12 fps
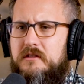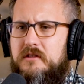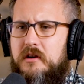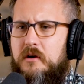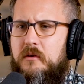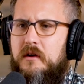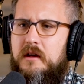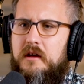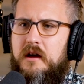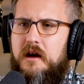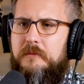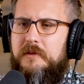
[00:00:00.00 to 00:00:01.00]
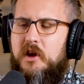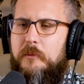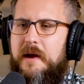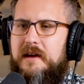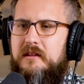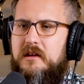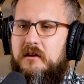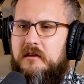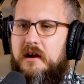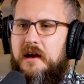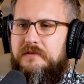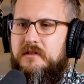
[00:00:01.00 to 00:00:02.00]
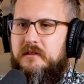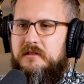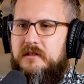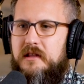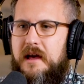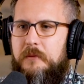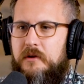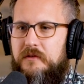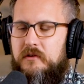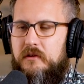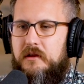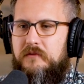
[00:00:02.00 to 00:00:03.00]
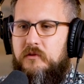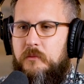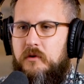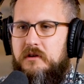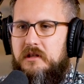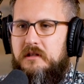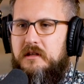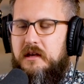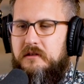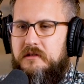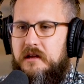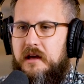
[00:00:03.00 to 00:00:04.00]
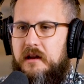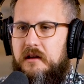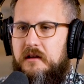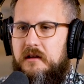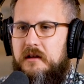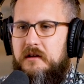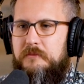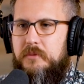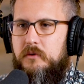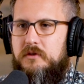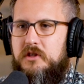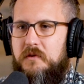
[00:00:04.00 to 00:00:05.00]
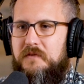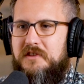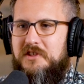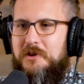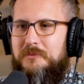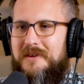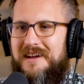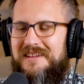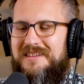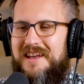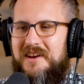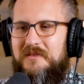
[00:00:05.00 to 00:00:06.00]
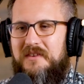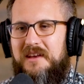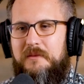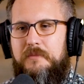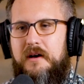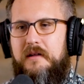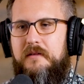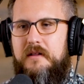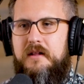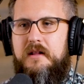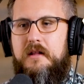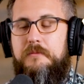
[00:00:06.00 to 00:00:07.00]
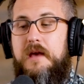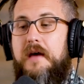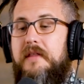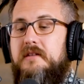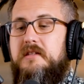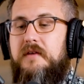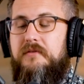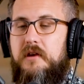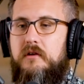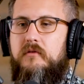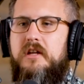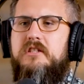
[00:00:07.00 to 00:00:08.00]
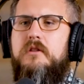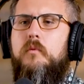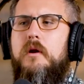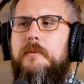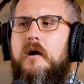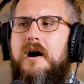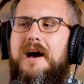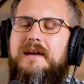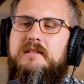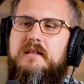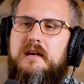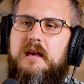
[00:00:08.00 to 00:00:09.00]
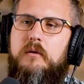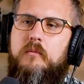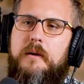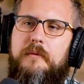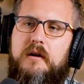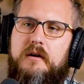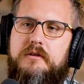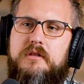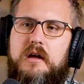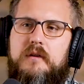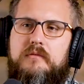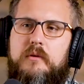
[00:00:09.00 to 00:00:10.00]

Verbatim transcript: So um, go back in the archives and listen to that one if you're looking for more details on how to boost your physical product AOV. But but yeah, that's definitely a good range. And what about high ticket webinar stuff?